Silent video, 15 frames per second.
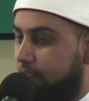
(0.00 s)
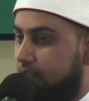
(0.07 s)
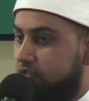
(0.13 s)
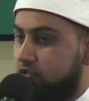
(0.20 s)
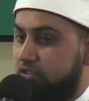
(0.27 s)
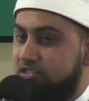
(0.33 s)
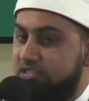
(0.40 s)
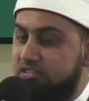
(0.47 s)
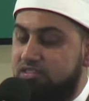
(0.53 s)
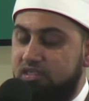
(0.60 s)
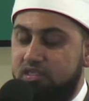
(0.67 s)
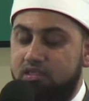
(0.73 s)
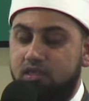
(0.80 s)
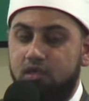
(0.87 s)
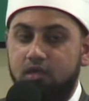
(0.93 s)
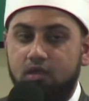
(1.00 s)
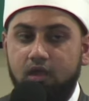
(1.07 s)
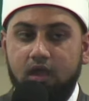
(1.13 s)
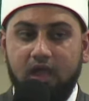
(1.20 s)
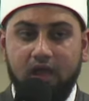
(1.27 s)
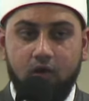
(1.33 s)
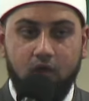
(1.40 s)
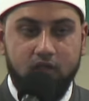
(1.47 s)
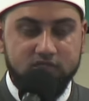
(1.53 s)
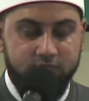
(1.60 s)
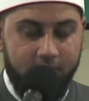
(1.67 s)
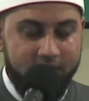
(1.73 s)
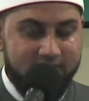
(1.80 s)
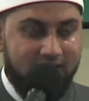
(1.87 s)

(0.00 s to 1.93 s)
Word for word: So this is the how Allah subhanahu